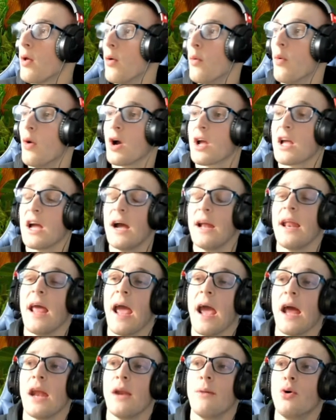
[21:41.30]
What kind of
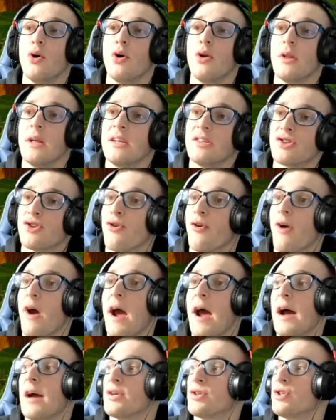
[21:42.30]
animal is
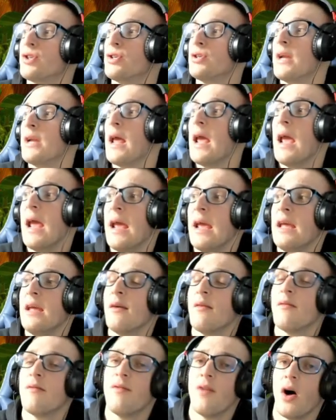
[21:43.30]
Crash?
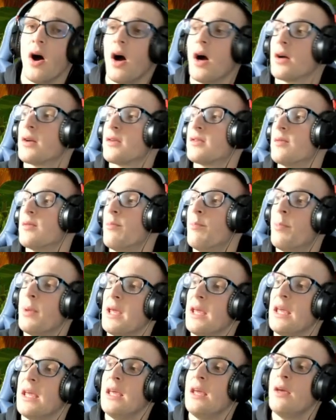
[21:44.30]
A. Fox.
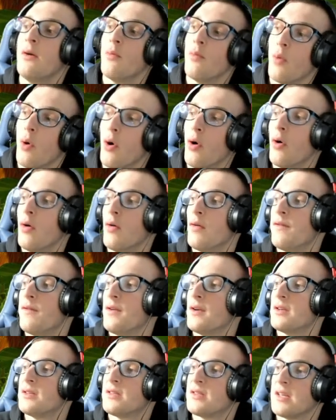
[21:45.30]
B. Wolf.
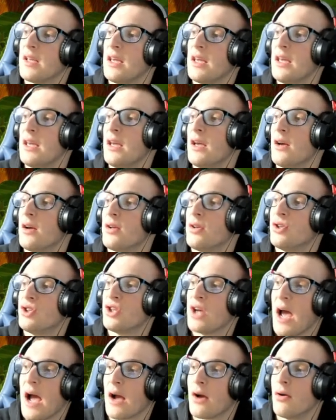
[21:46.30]
C.
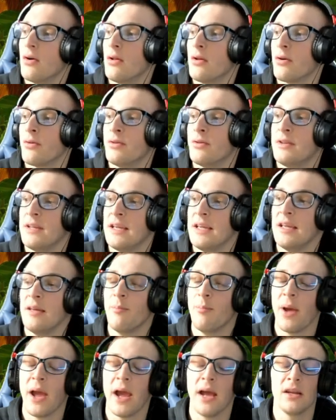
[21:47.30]
Jackal, or D,
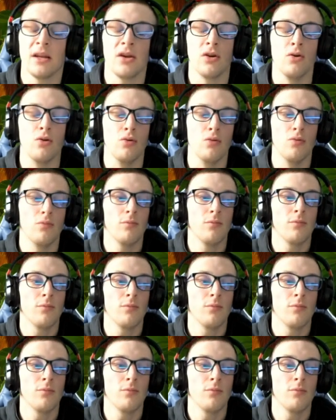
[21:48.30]
Bandicoot?